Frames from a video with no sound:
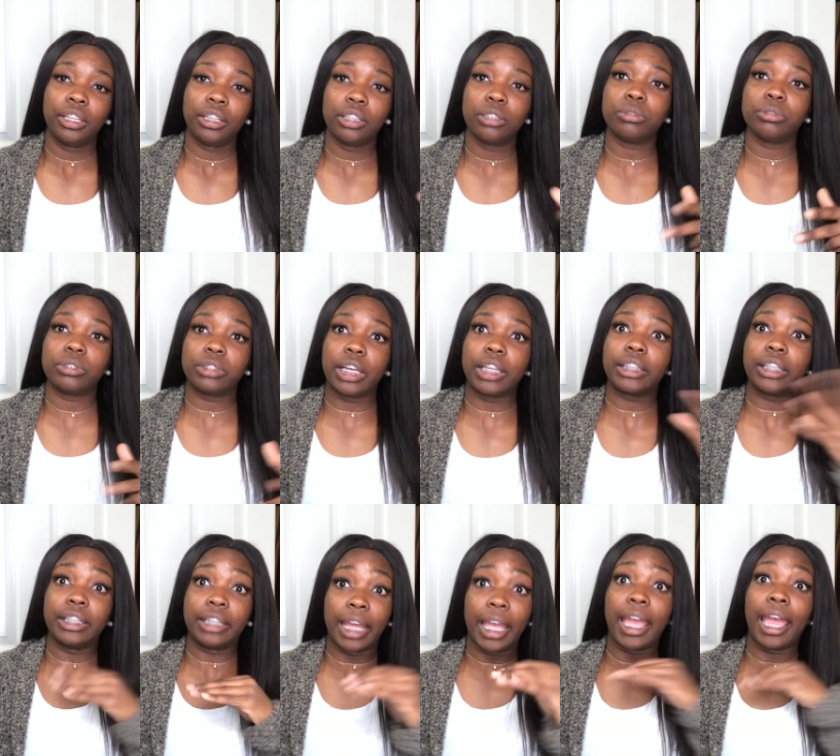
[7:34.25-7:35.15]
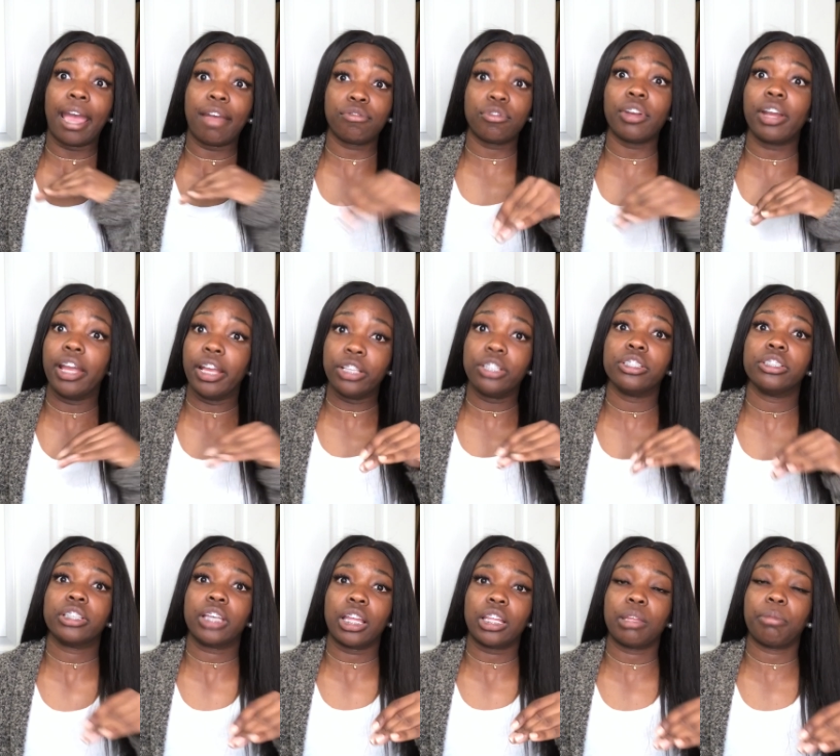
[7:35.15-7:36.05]
this was like the day after I had
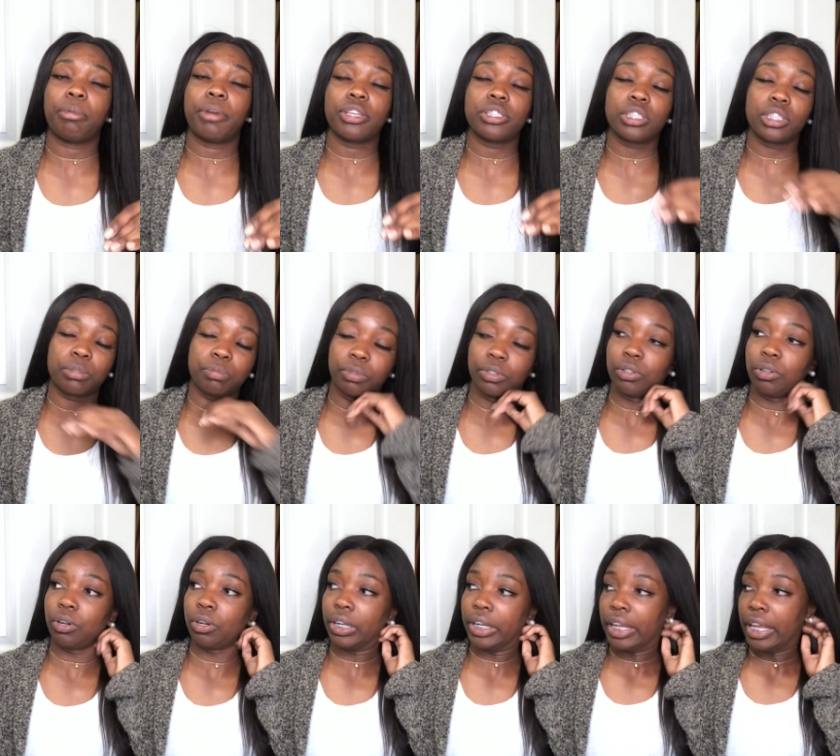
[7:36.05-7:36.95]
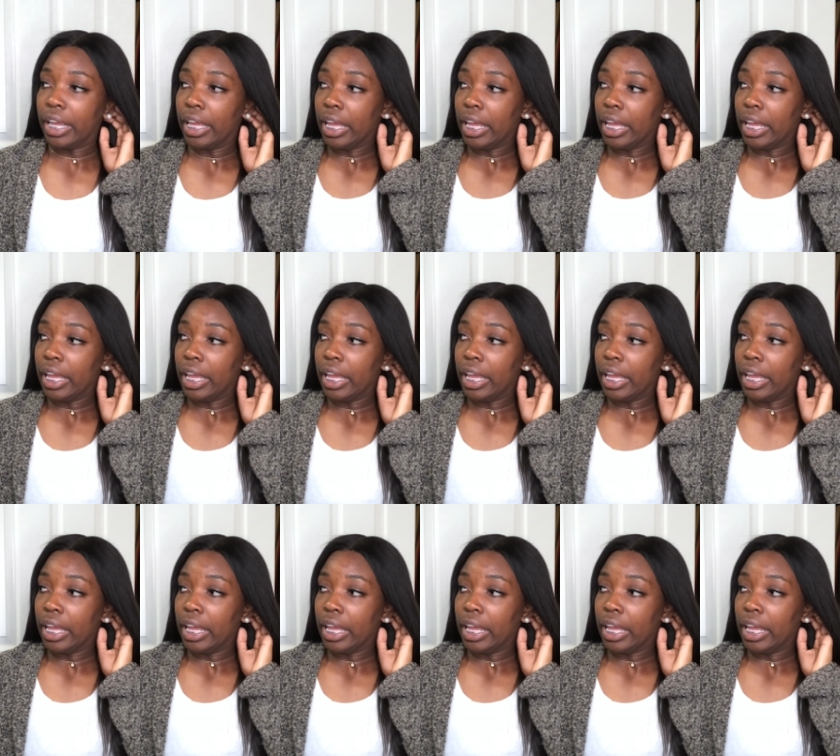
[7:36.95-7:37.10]
just got the braces put on.